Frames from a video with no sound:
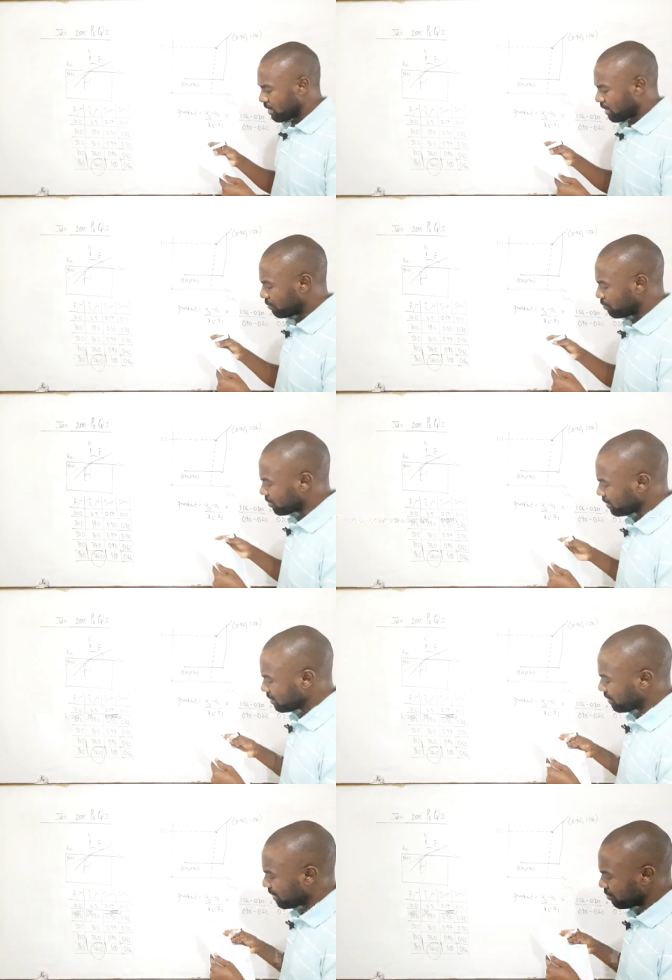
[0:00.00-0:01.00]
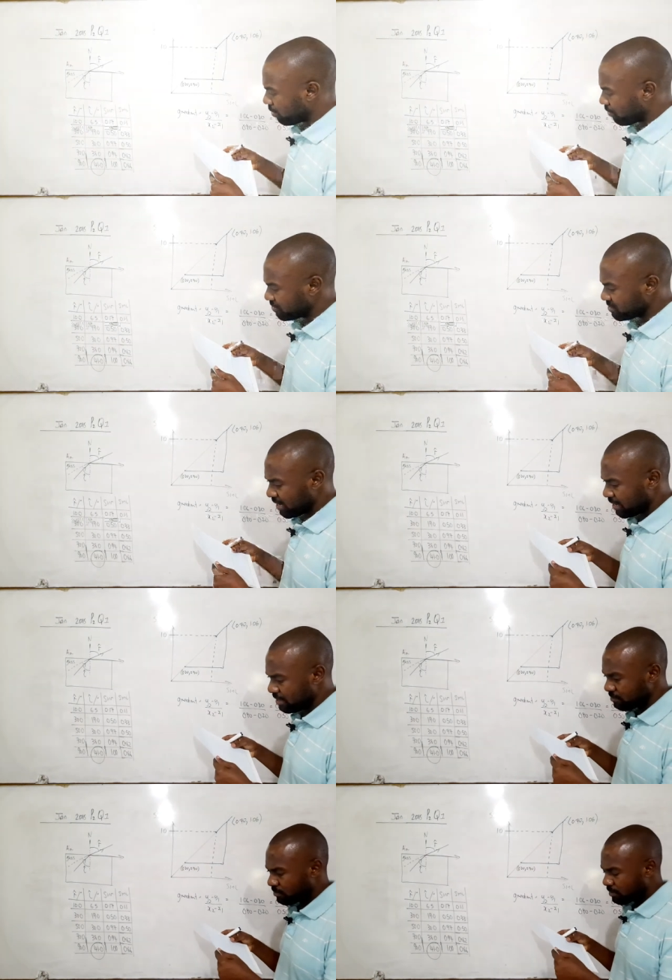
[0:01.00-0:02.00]
and locate the value of
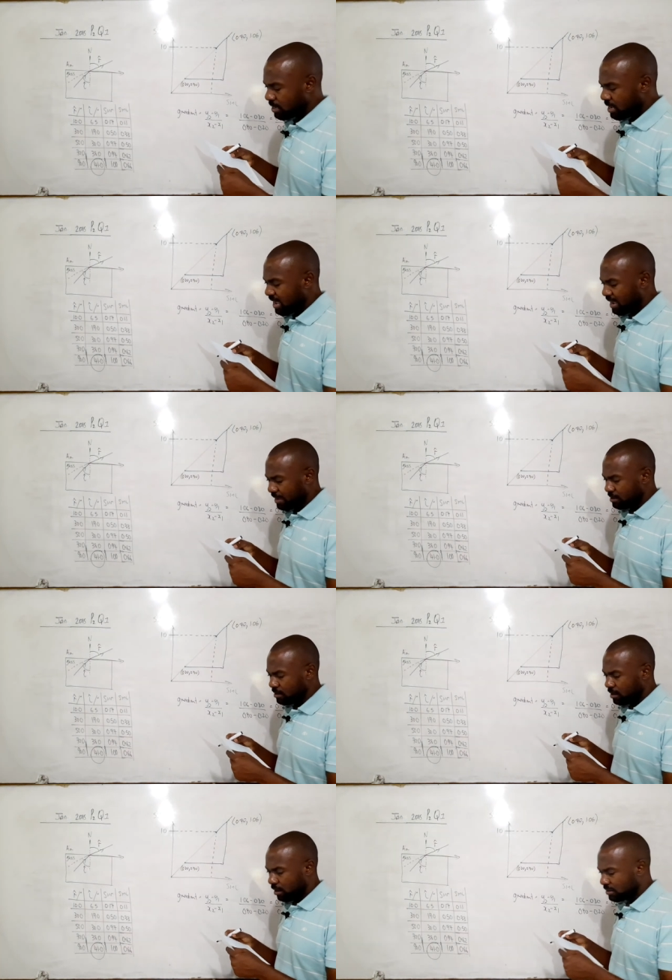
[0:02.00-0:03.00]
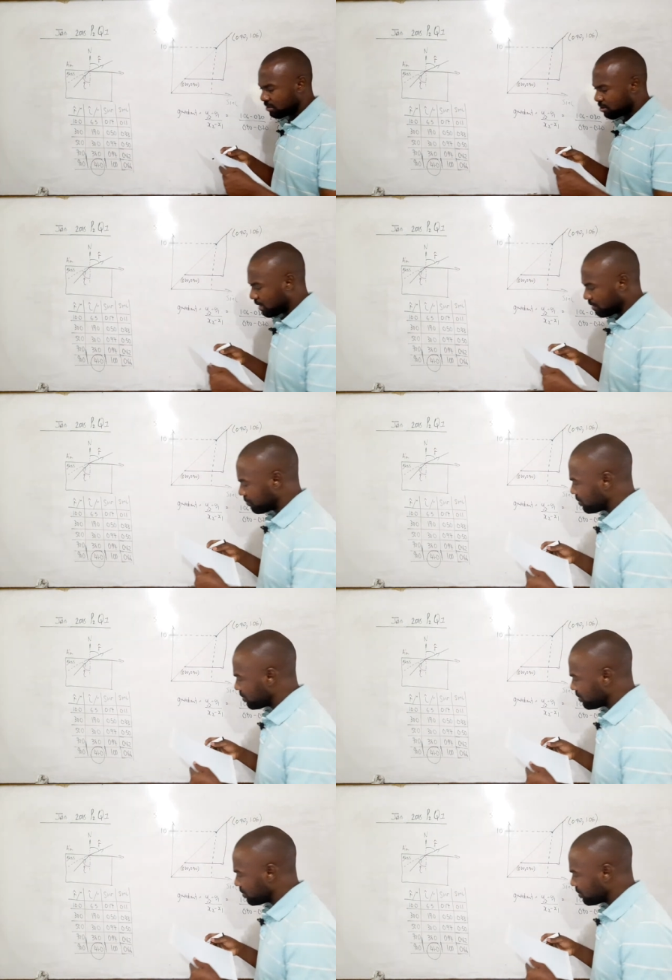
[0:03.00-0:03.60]
sine I on the graph.